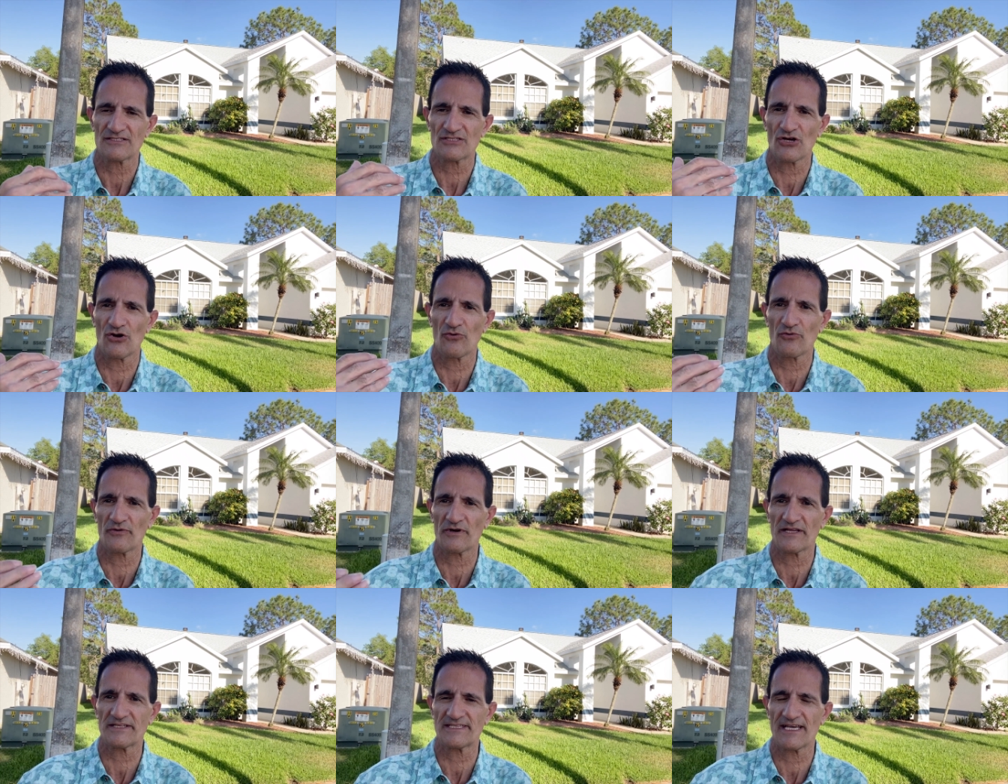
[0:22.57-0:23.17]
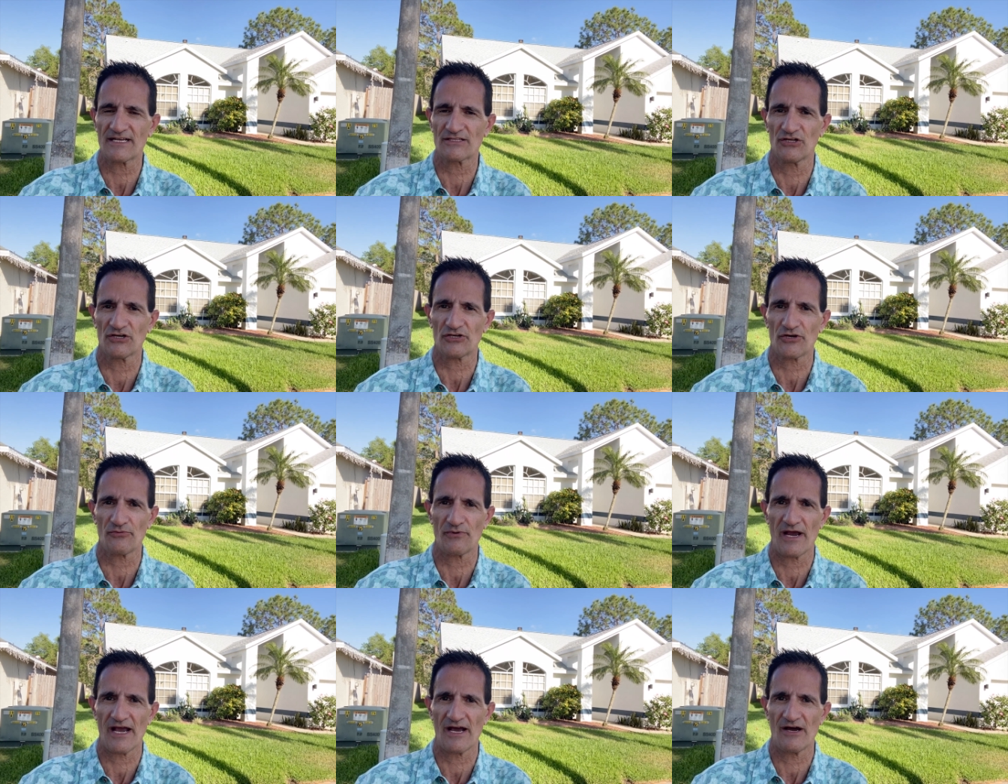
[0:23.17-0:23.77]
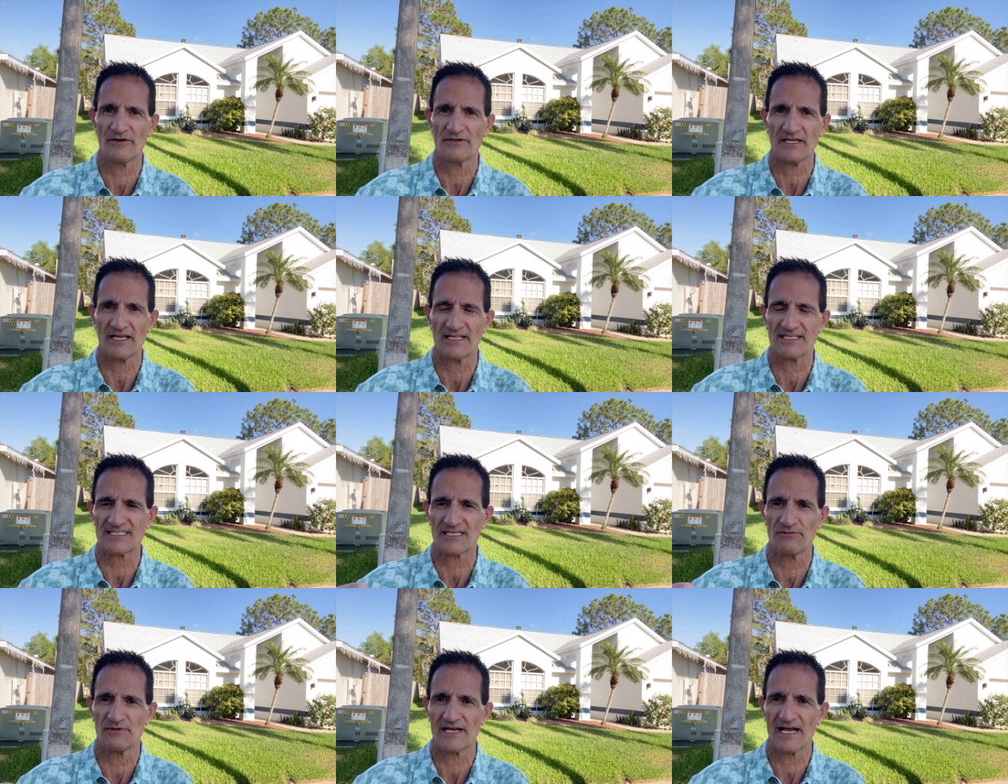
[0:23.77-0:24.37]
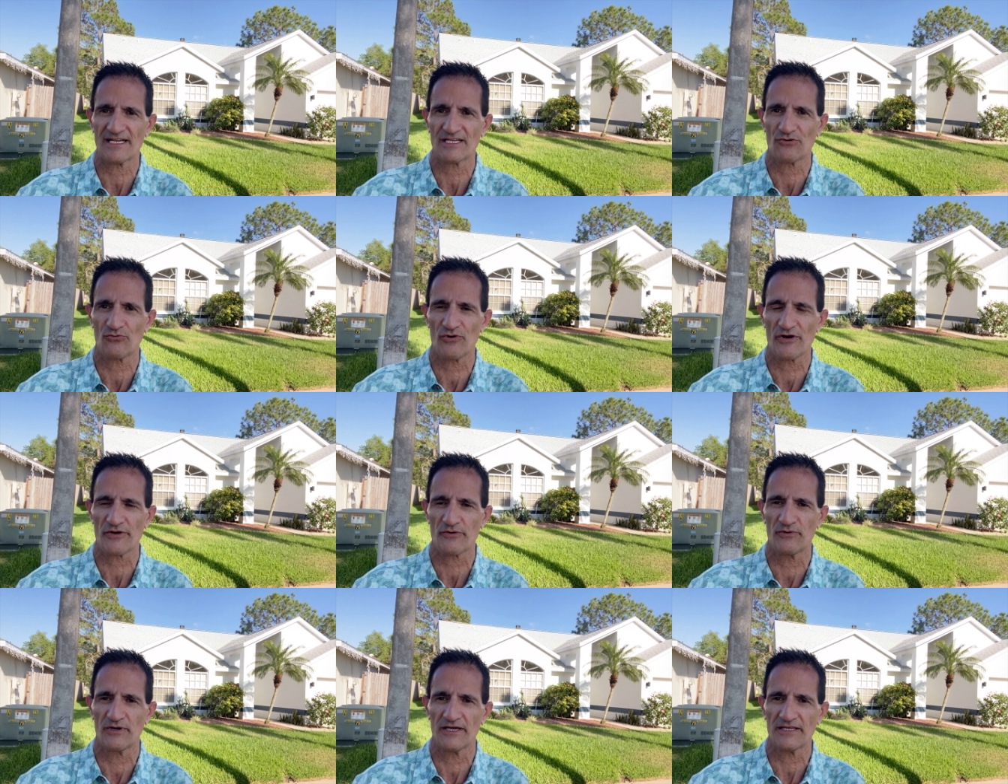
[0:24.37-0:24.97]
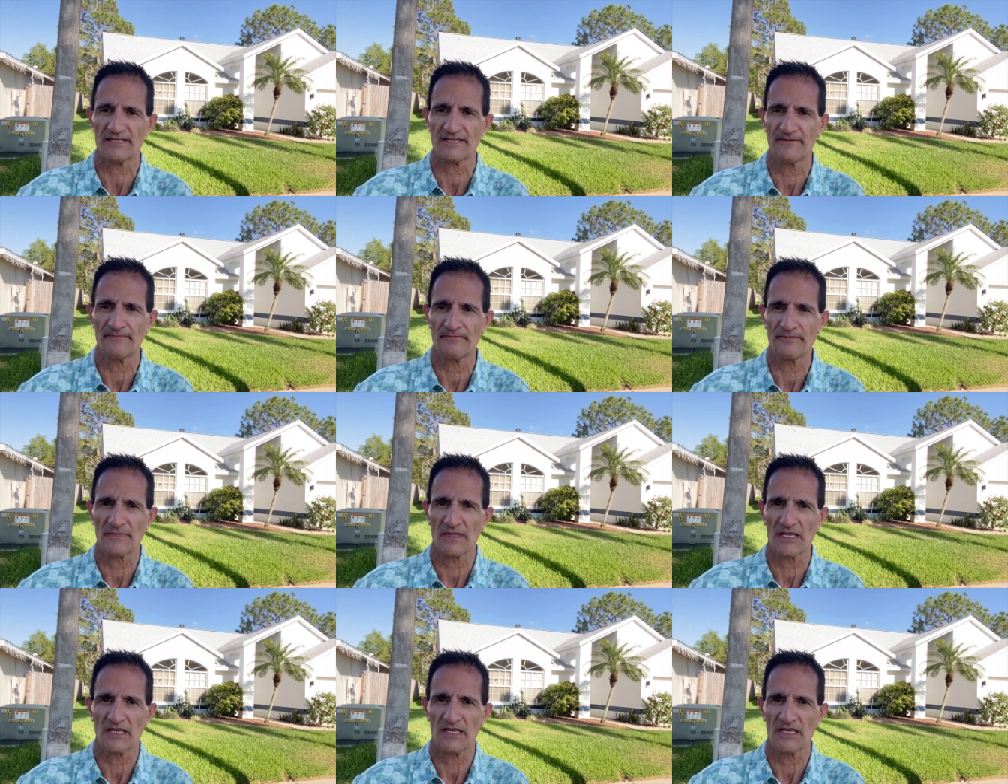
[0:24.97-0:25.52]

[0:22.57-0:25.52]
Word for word: So we're gonna take a look around and see what we got to work with.